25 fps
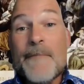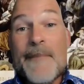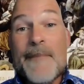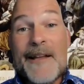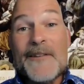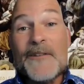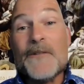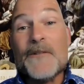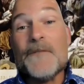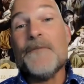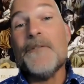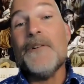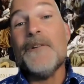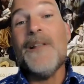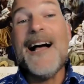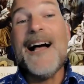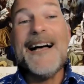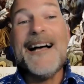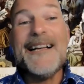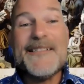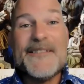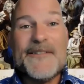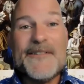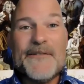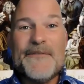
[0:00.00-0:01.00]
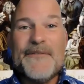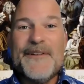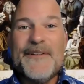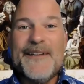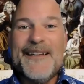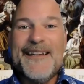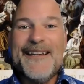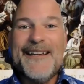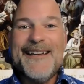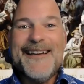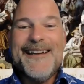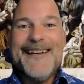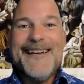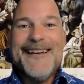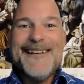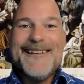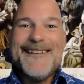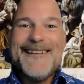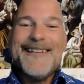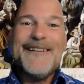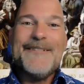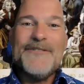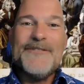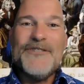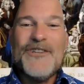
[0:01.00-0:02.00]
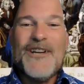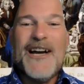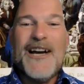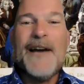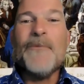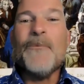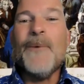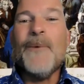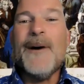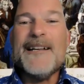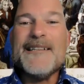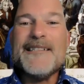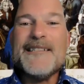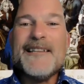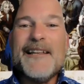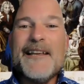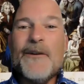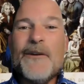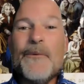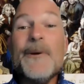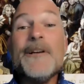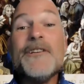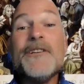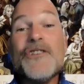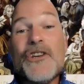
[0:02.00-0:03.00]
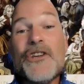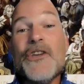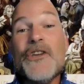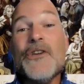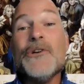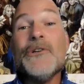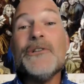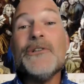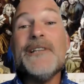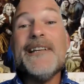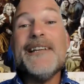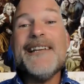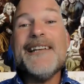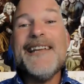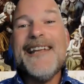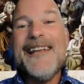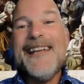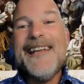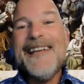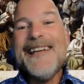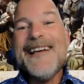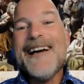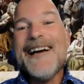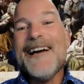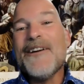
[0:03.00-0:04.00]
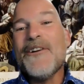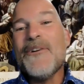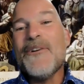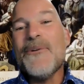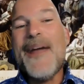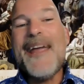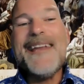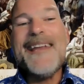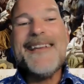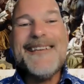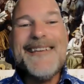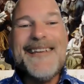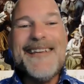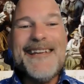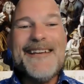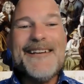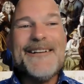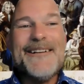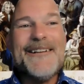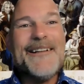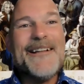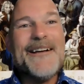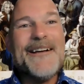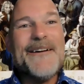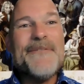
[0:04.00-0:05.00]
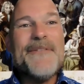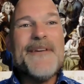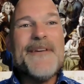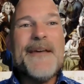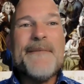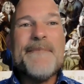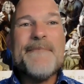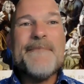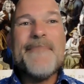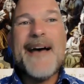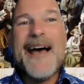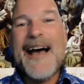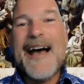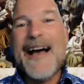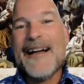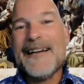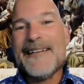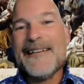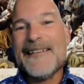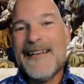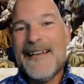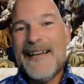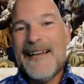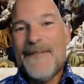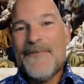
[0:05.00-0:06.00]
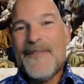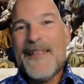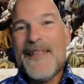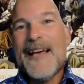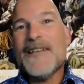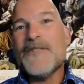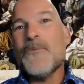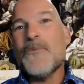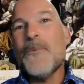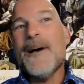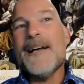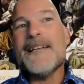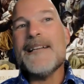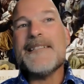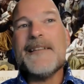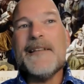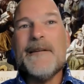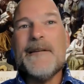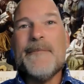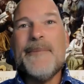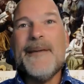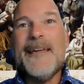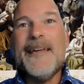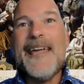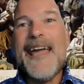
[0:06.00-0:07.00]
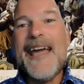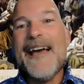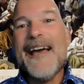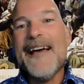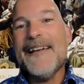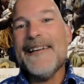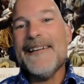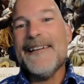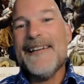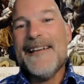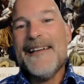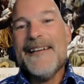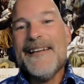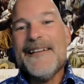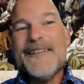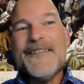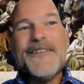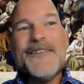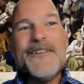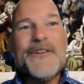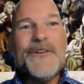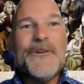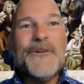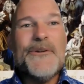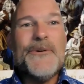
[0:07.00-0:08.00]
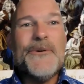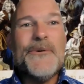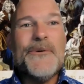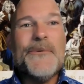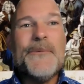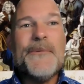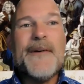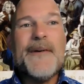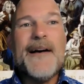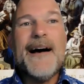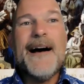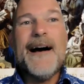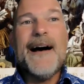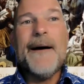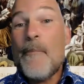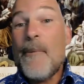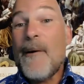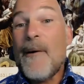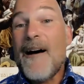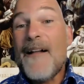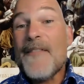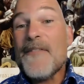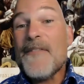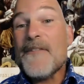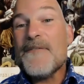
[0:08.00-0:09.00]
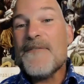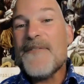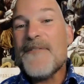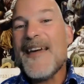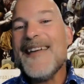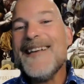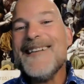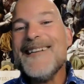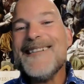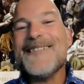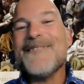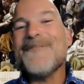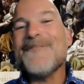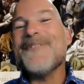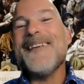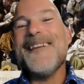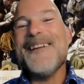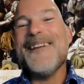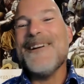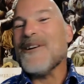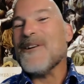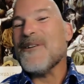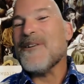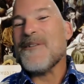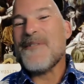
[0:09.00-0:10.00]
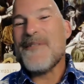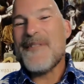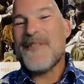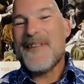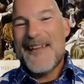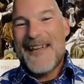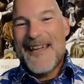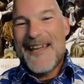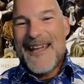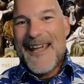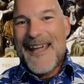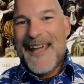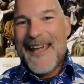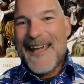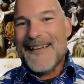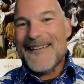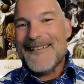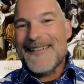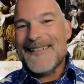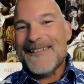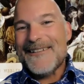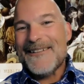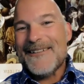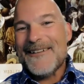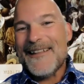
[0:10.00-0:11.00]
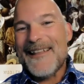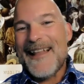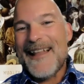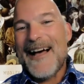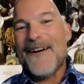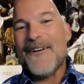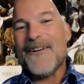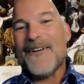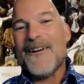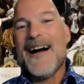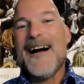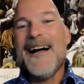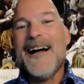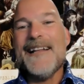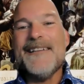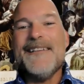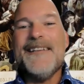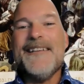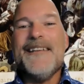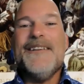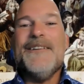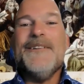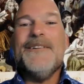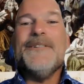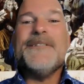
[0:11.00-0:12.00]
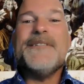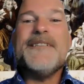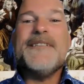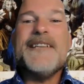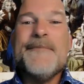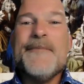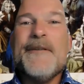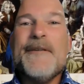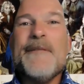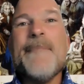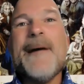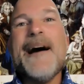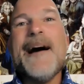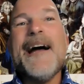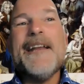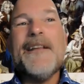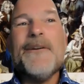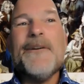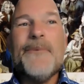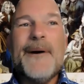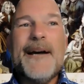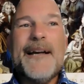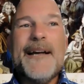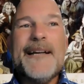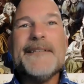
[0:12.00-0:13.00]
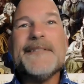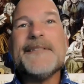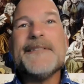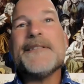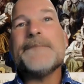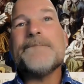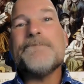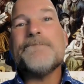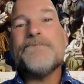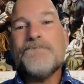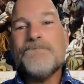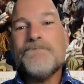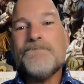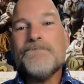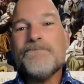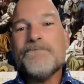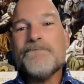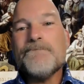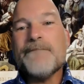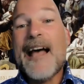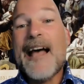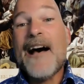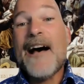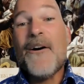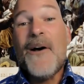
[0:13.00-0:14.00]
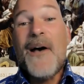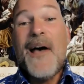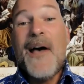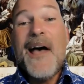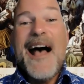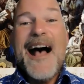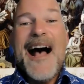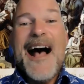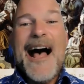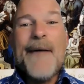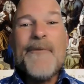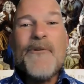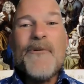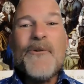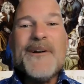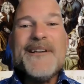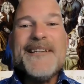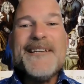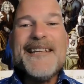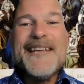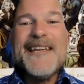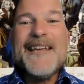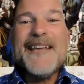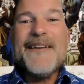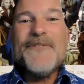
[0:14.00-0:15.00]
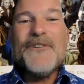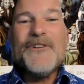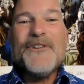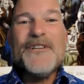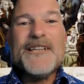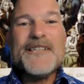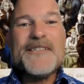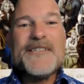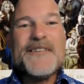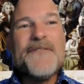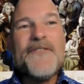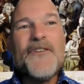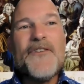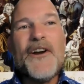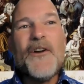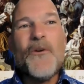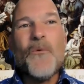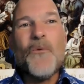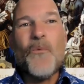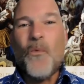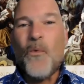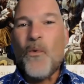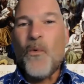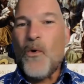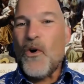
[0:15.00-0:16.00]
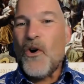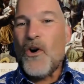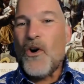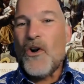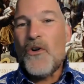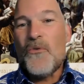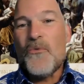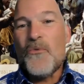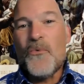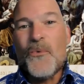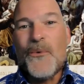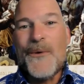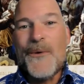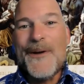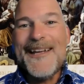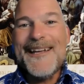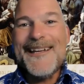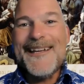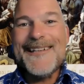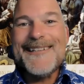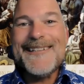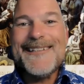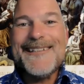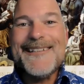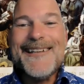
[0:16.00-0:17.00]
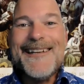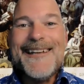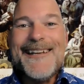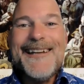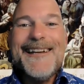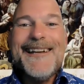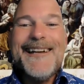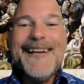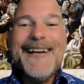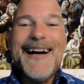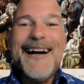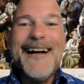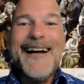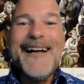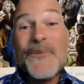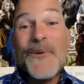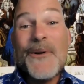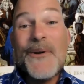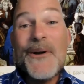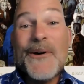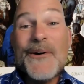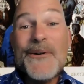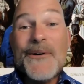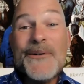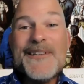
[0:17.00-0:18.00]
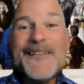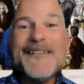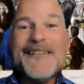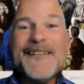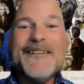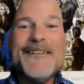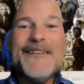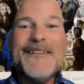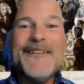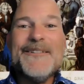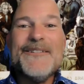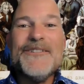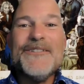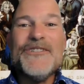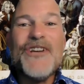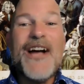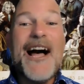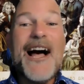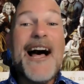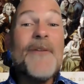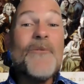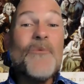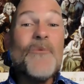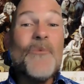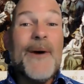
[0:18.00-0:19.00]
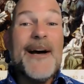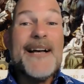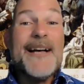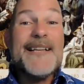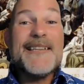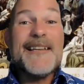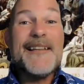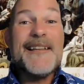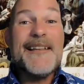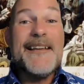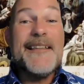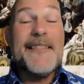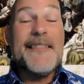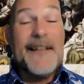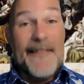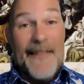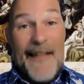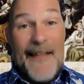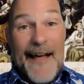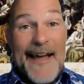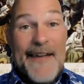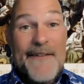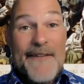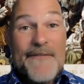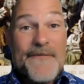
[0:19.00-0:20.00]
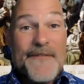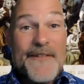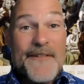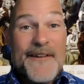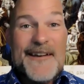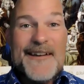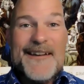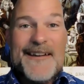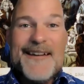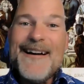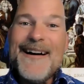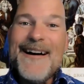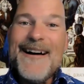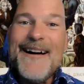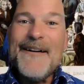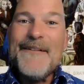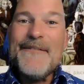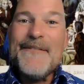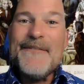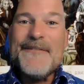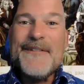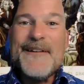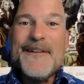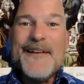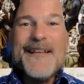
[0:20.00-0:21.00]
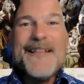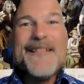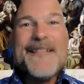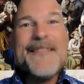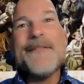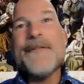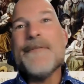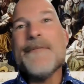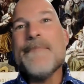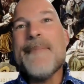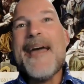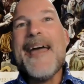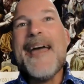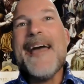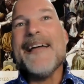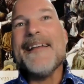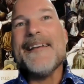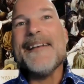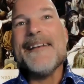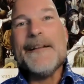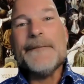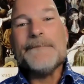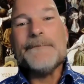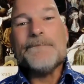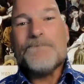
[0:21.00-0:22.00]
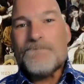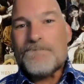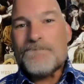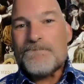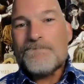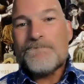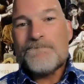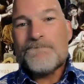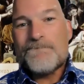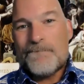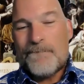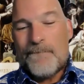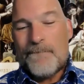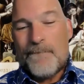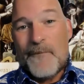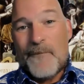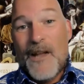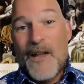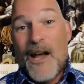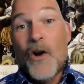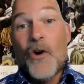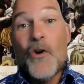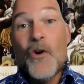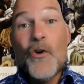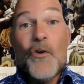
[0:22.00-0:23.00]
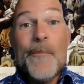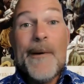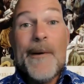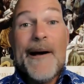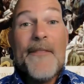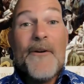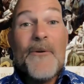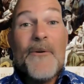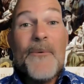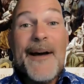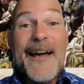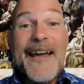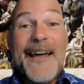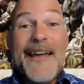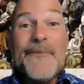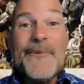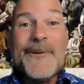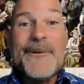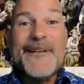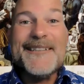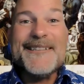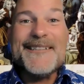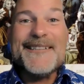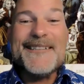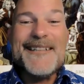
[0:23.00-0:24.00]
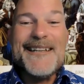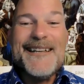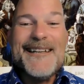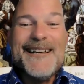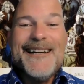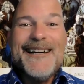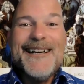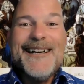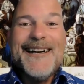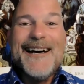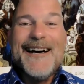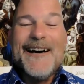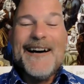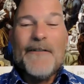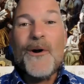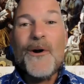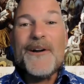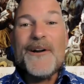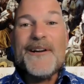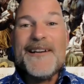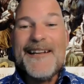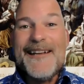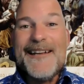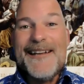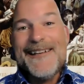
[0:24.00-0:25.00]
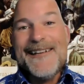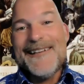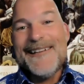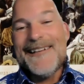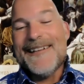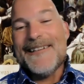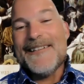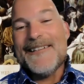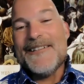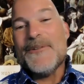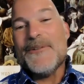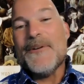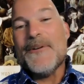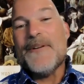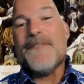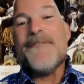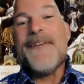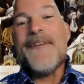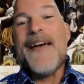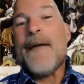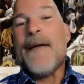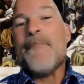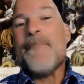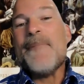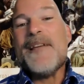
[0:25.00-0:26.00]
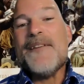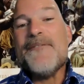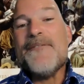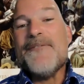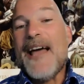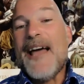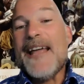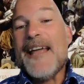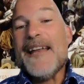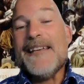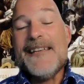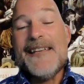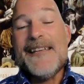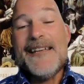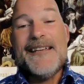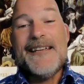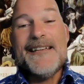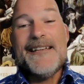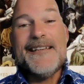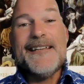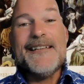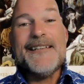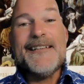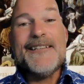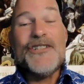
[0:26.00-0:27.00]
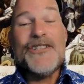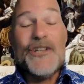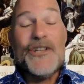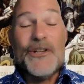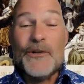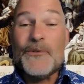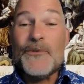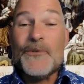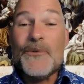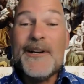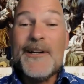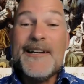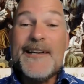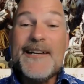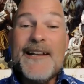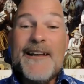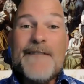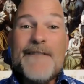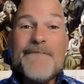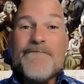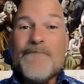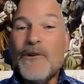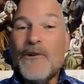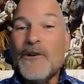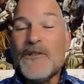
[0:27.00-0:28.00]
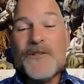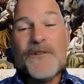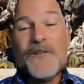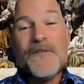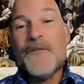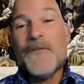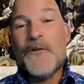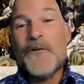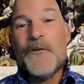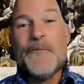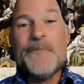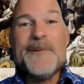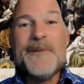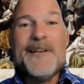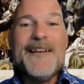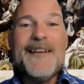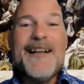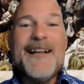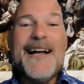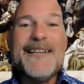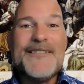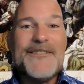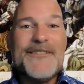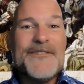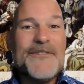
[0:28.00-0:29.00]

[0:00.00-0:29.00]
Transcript: fundamental philosophy of John Wesley, which yielded a great deal of impact as Wesley began to come upon the face of the earth and to allow God to use him in mighty ways. Now, I'm going to give you just a very whirlwind intro to John Wesley, the life of the man who, by the way, was born into a family of 19 children, most of whom did